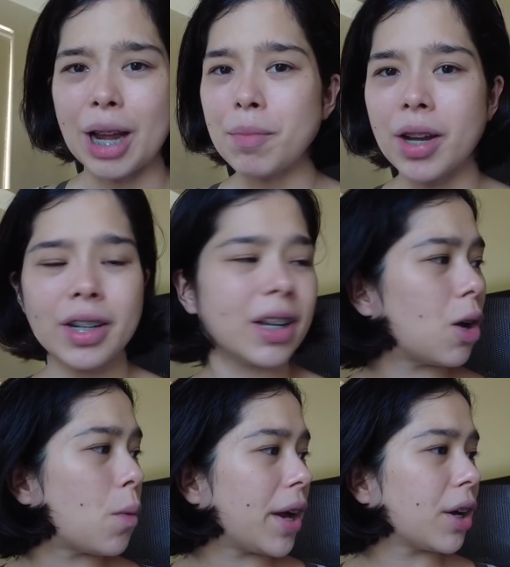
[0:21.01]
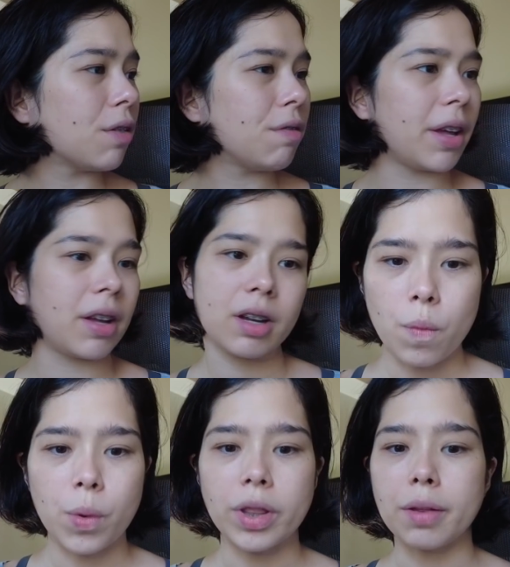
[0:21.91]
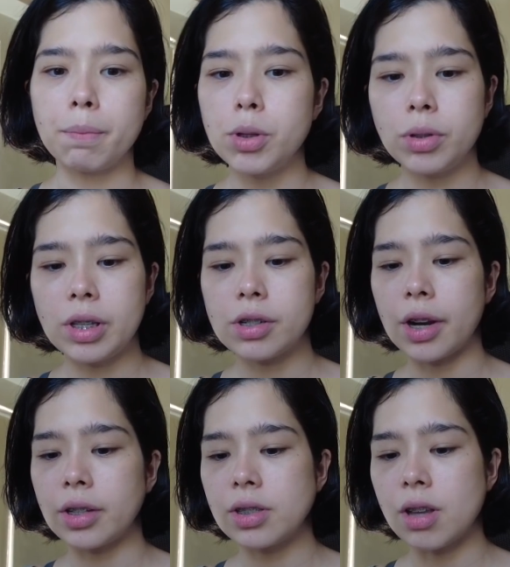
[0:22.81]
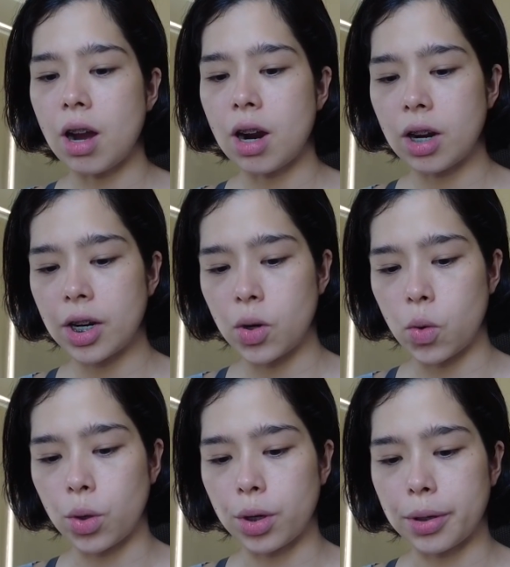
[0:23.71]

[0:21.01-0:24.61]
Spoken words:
I'm not aware of like what the beauty trends are or